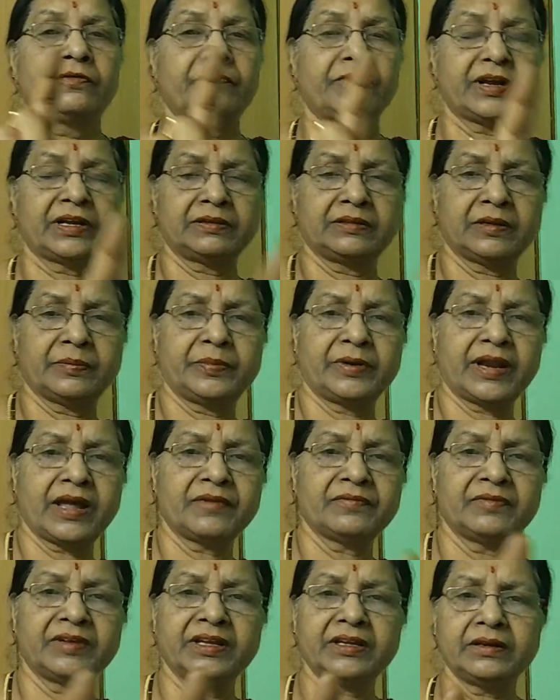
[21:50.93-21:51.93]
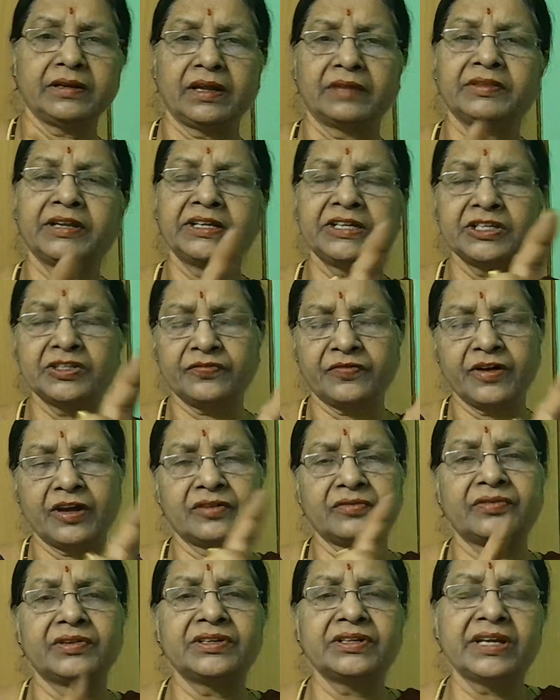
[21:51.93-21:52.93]
for the Brahmin, that is
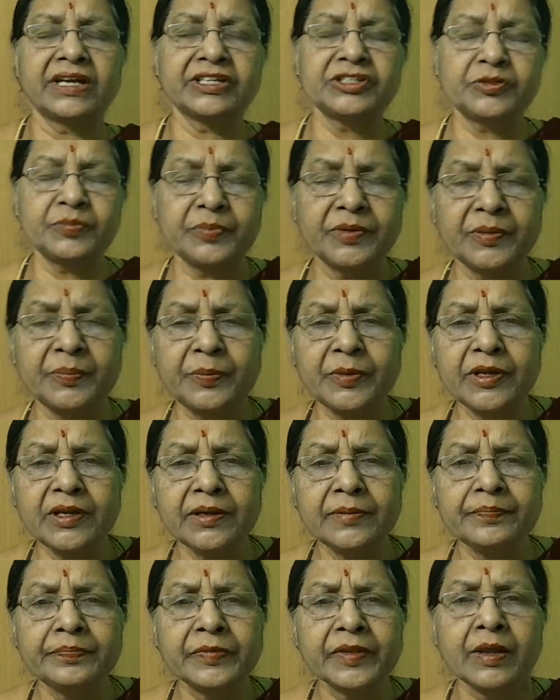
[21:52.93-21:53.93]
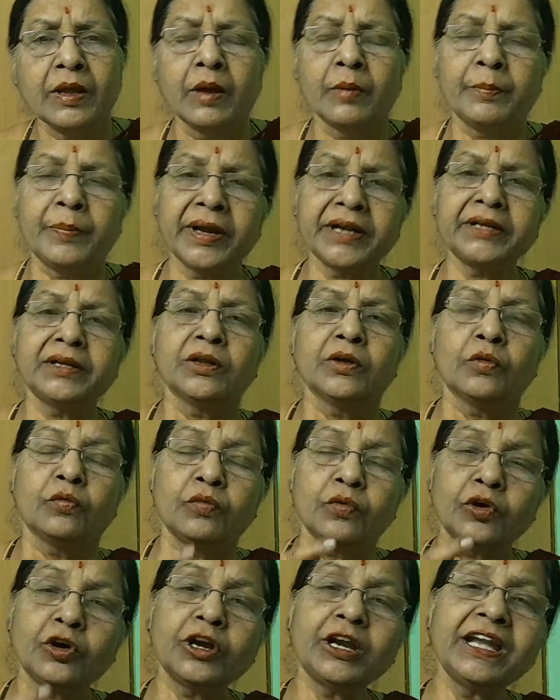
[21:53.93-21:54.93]
forward caste people. But
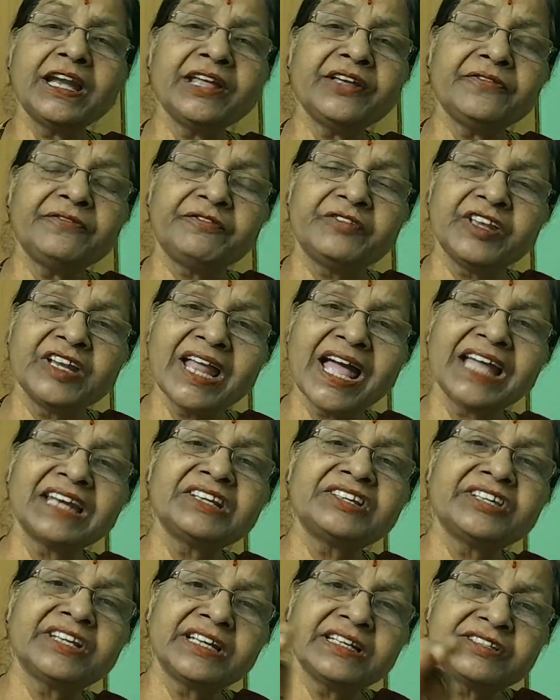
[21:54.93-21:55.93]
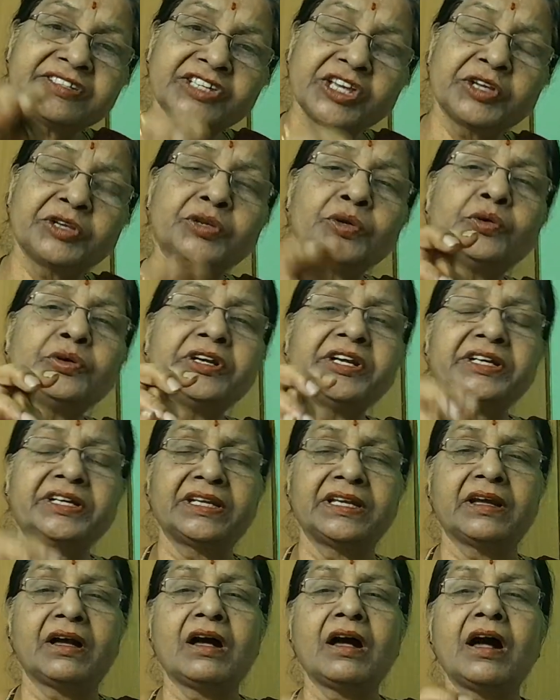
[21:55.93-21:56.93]
only financial
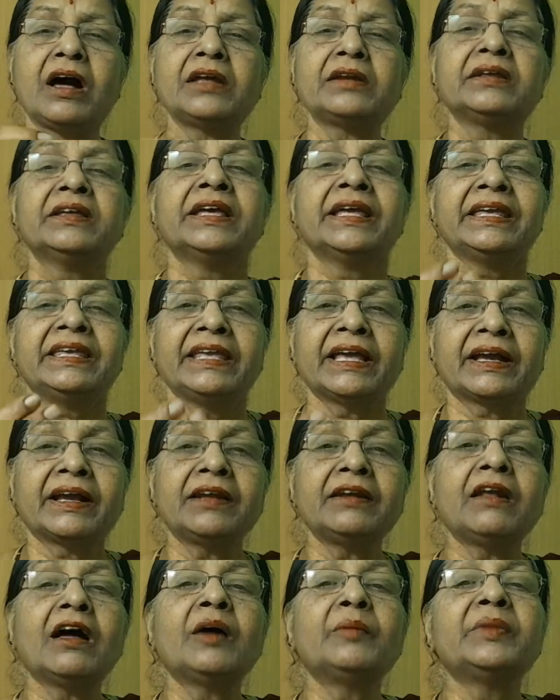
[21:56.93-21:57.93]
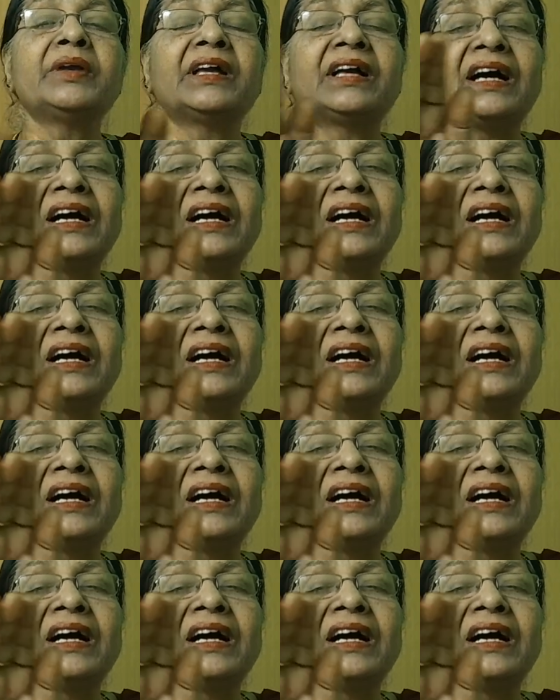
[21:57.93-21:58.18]
security or economic